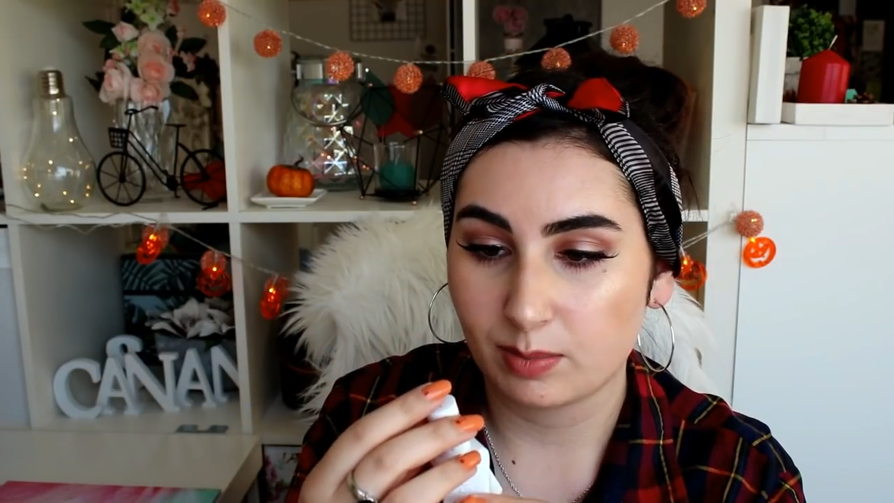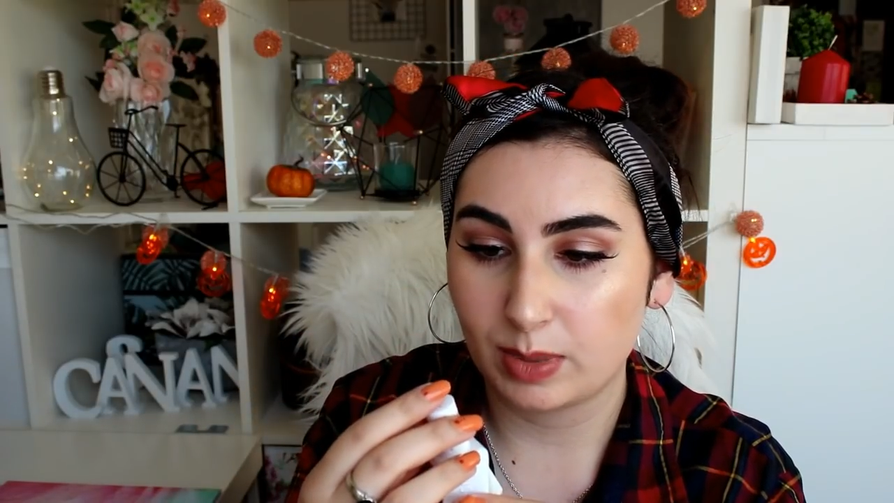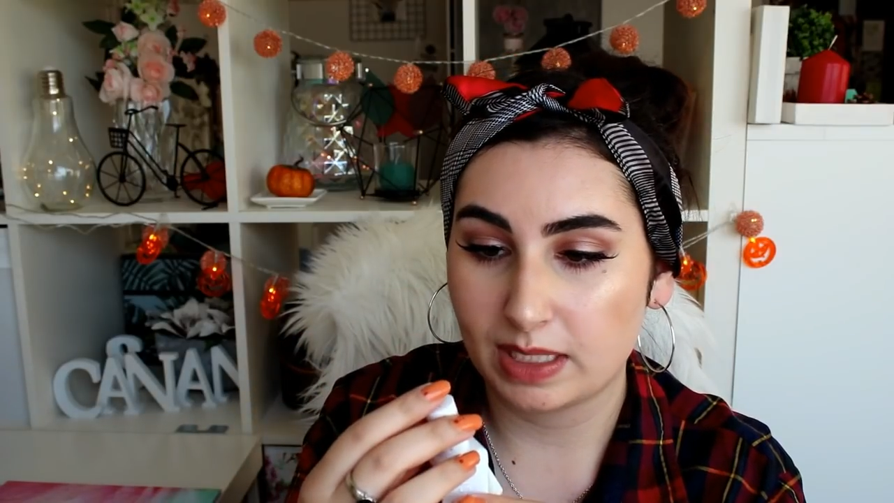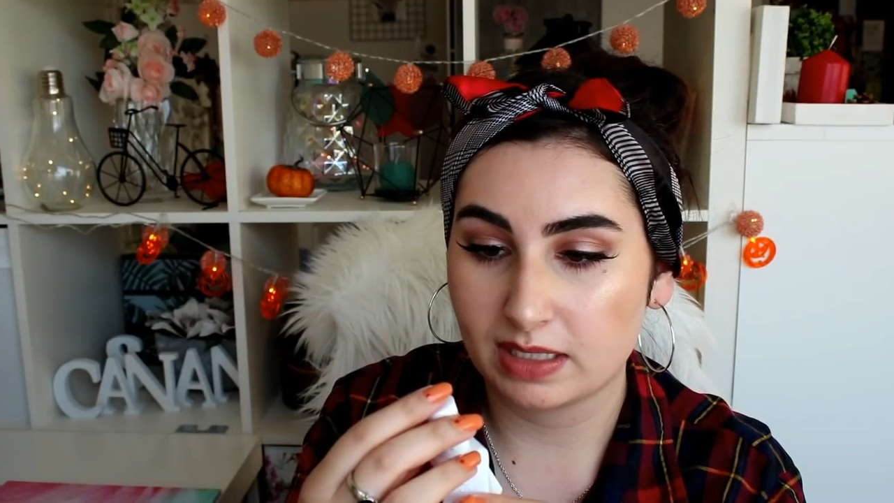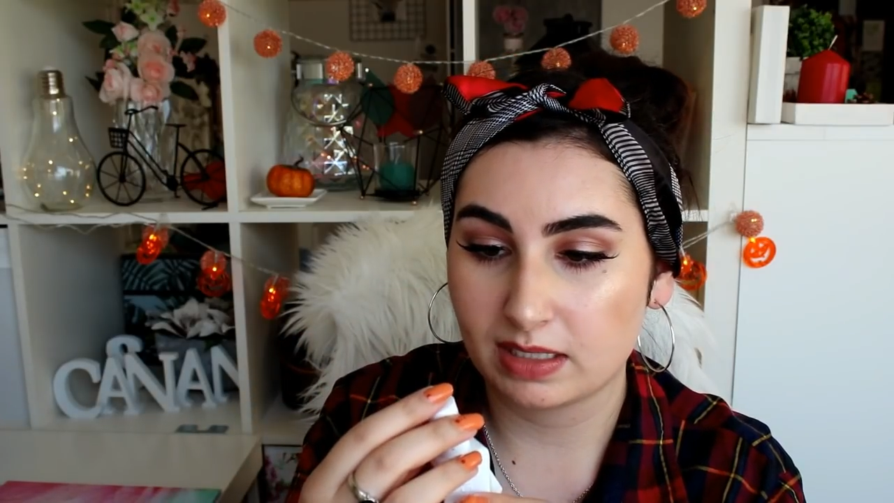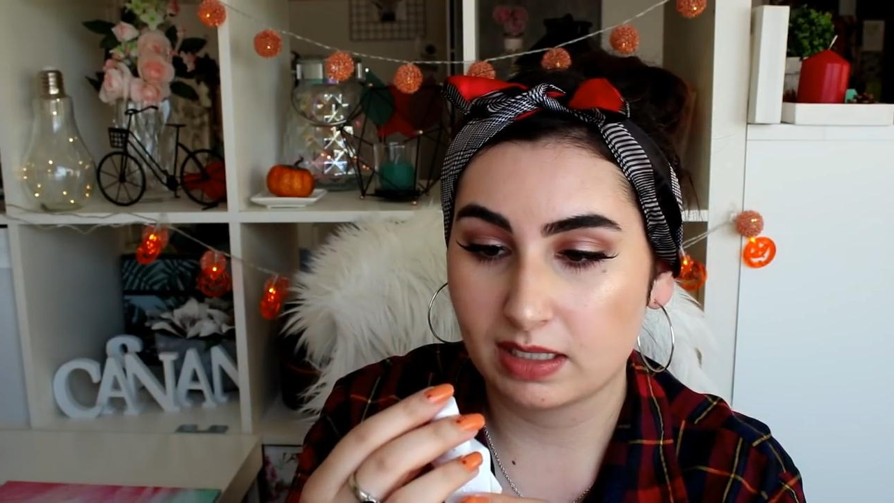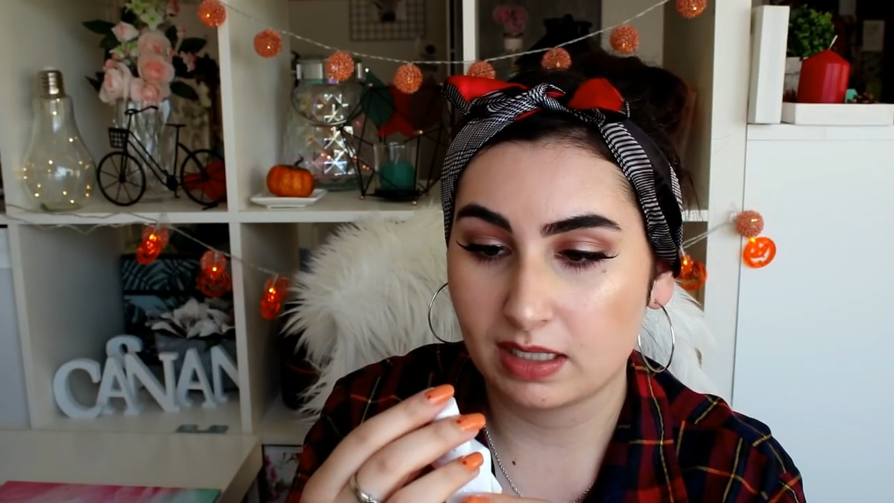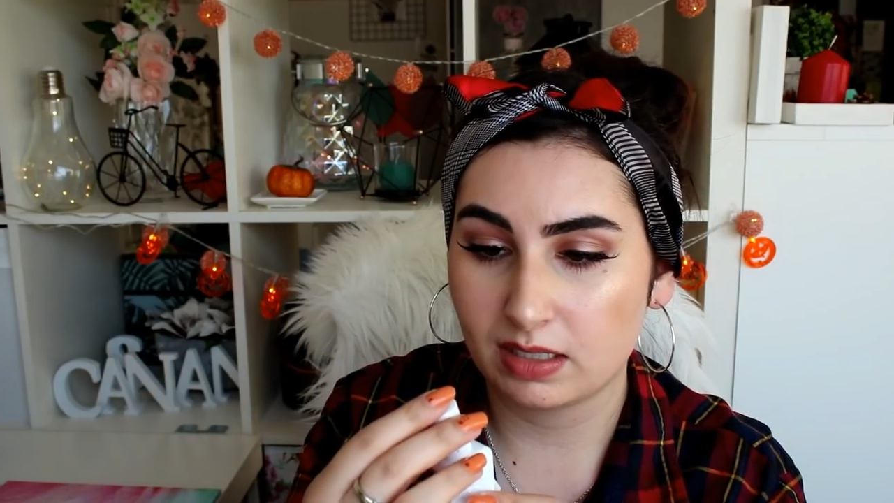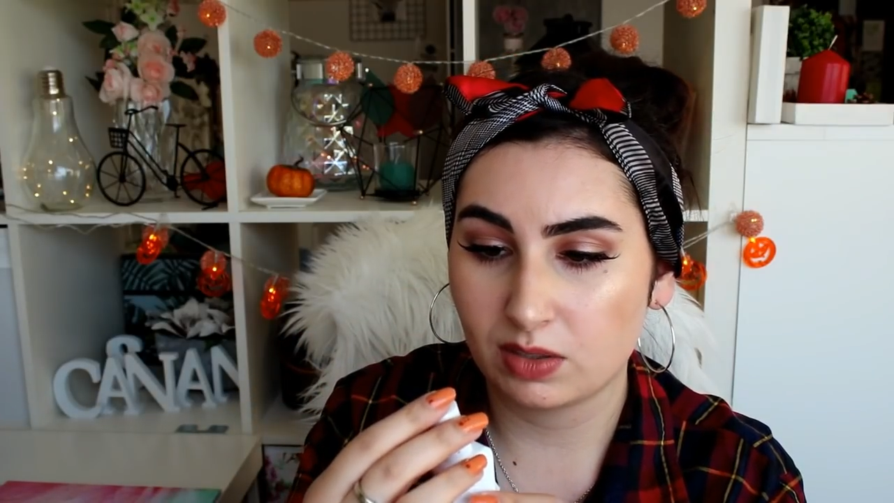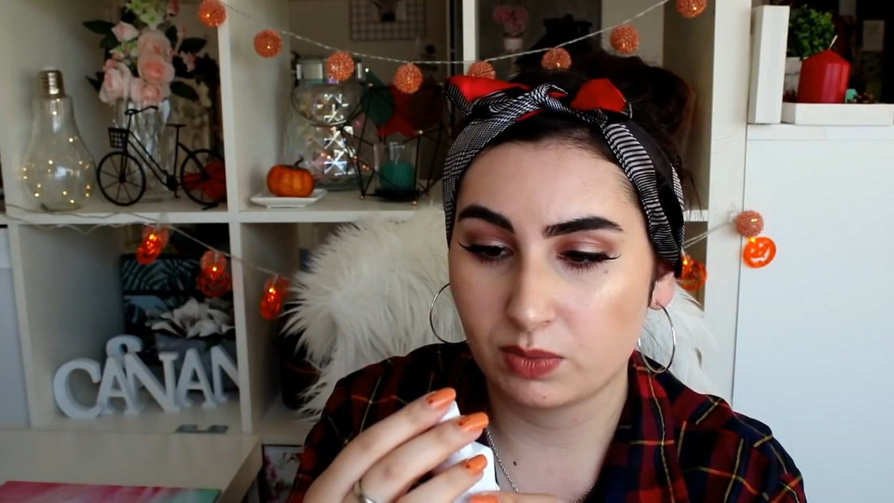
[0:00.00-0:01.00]

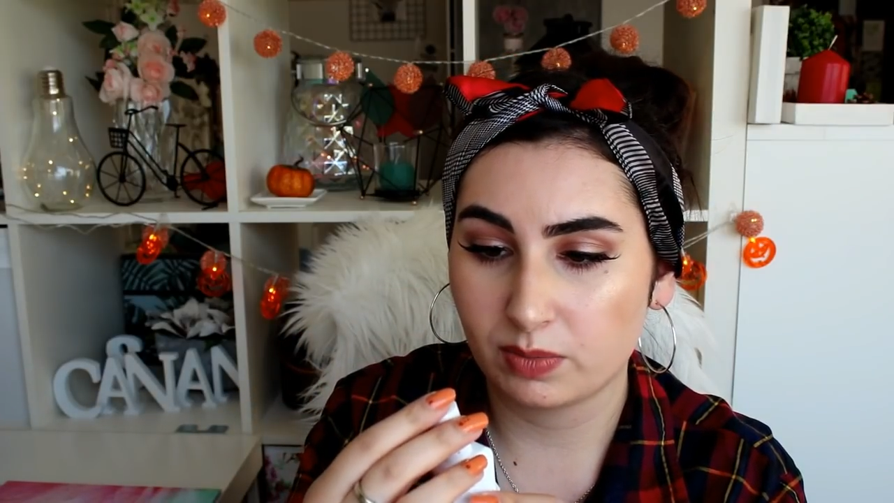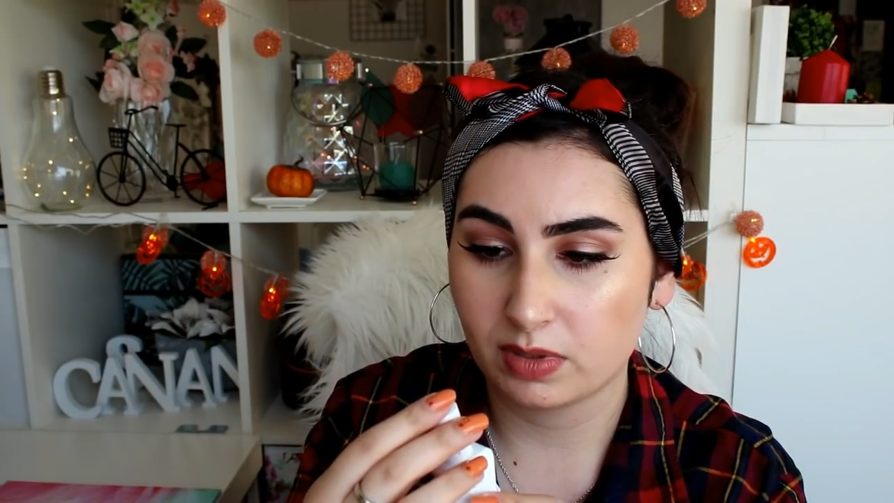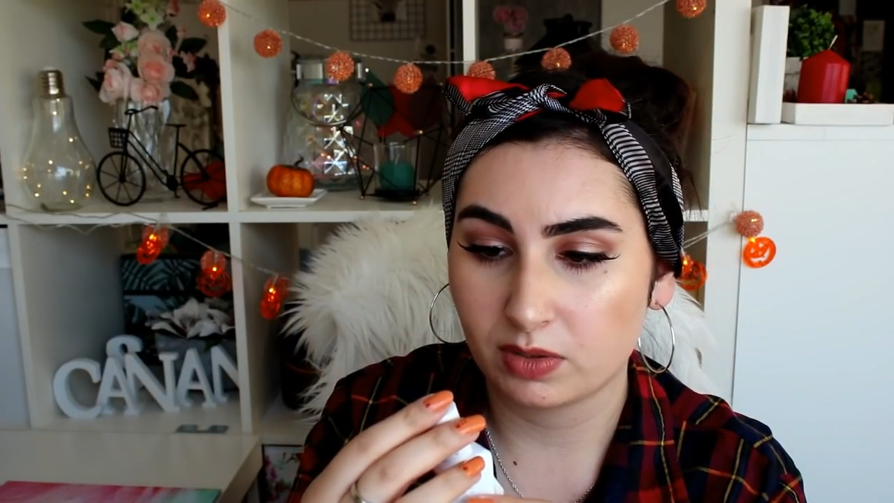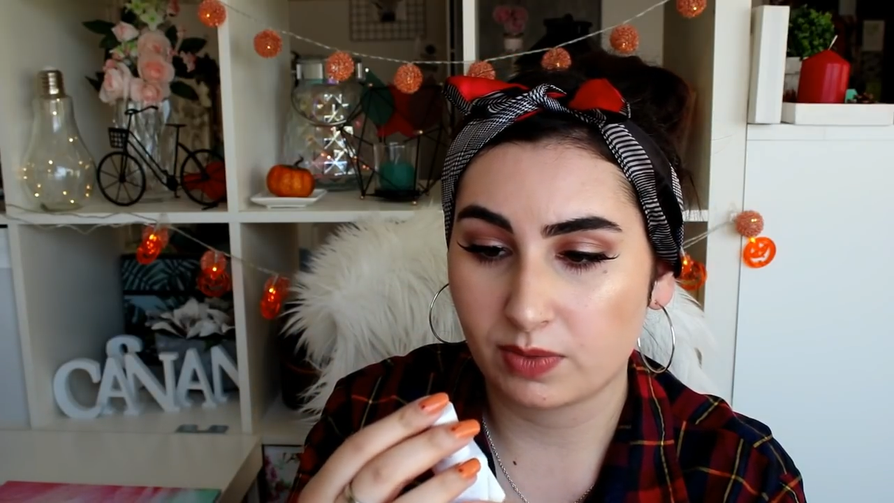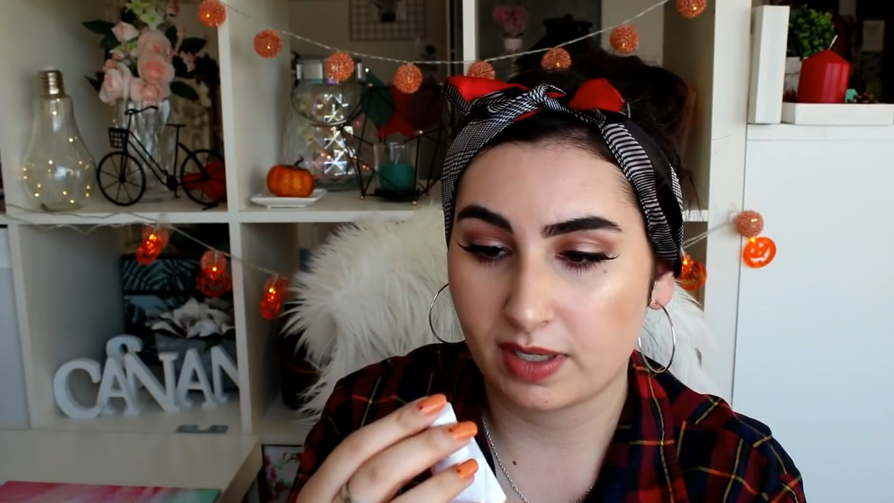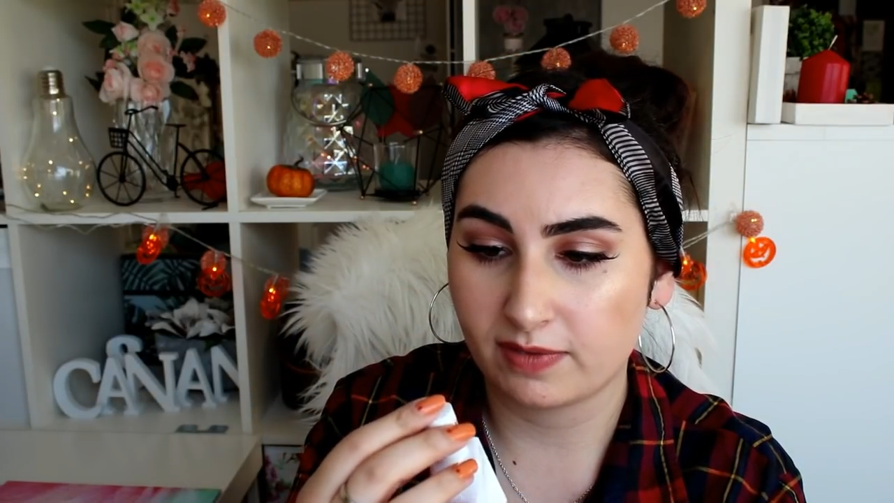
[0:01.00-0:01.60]
Platinum Great